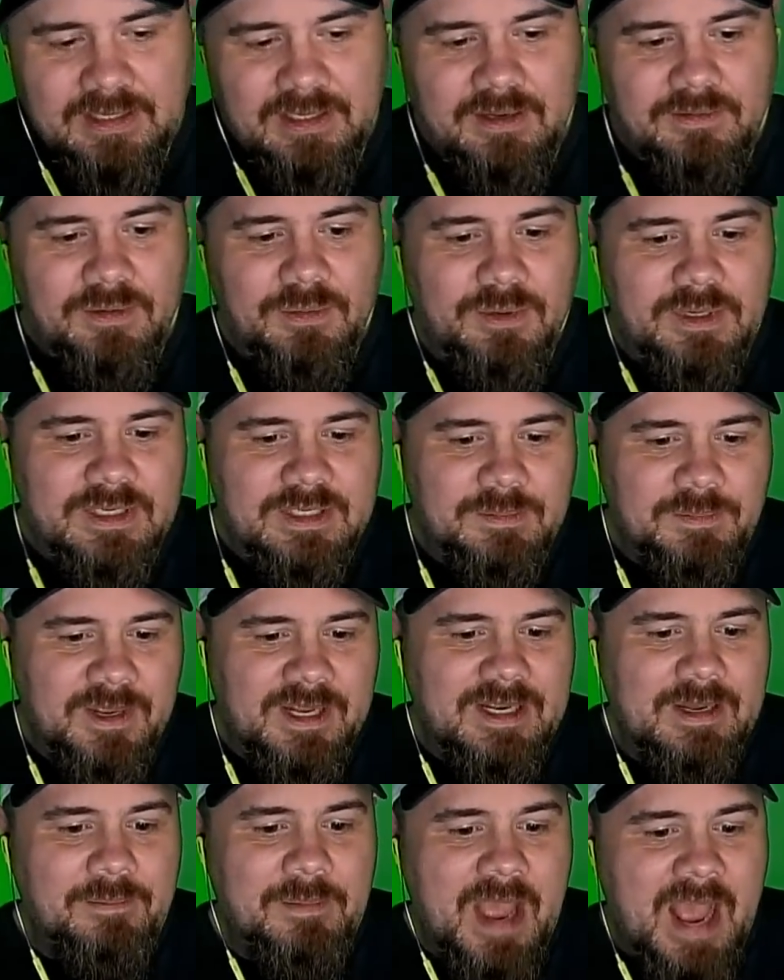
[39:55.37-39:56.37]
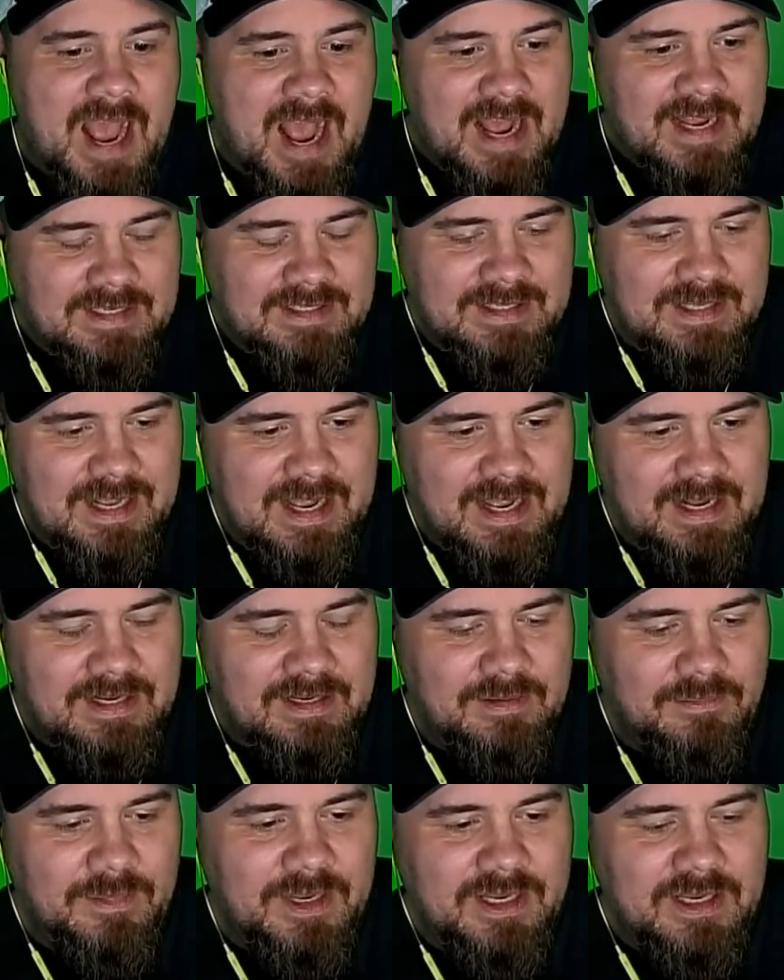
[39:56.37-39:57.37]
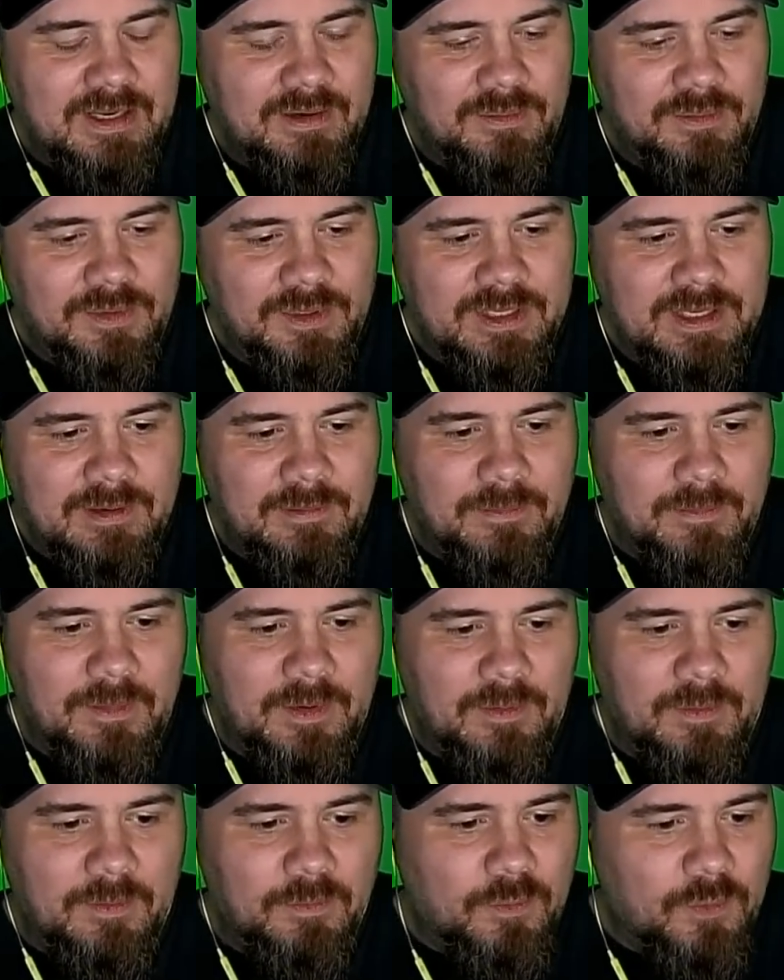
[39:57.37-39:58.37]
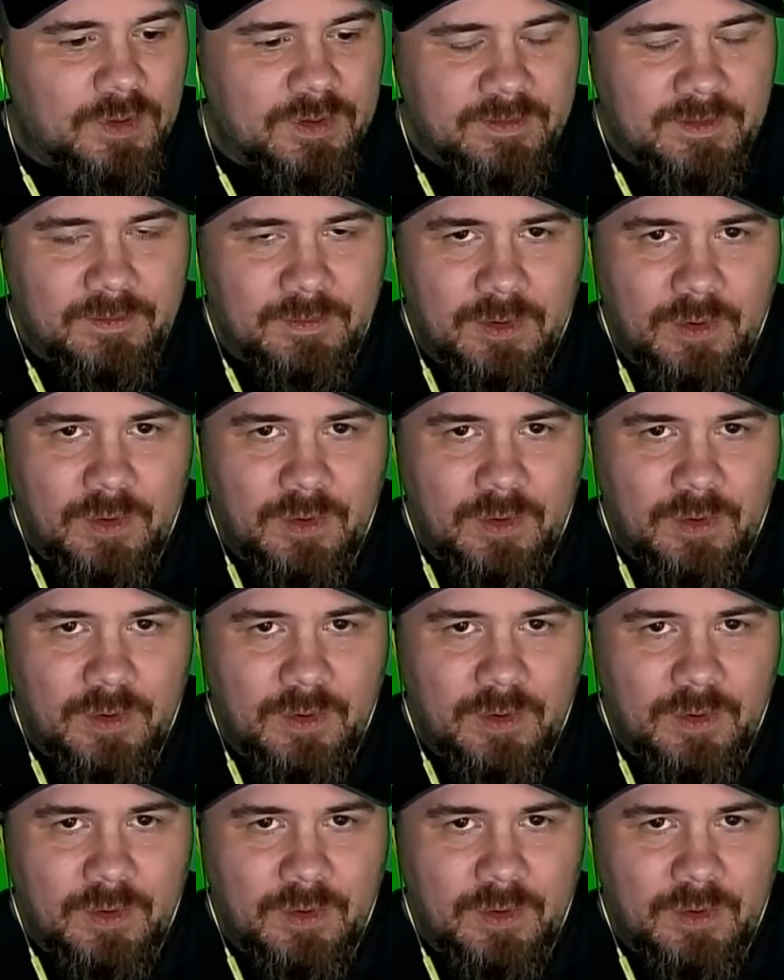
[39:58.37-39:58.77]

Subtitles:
if you want to expand it past that and make it really one of the